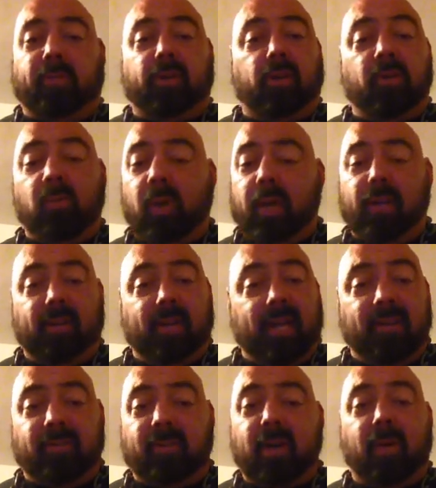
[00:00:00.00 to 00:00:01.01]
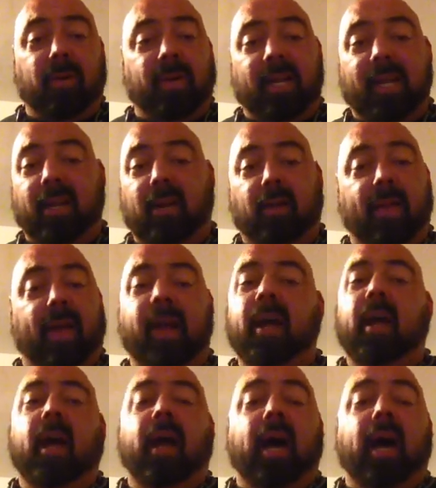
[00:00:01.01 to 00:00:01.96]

If your knees are going in and all that,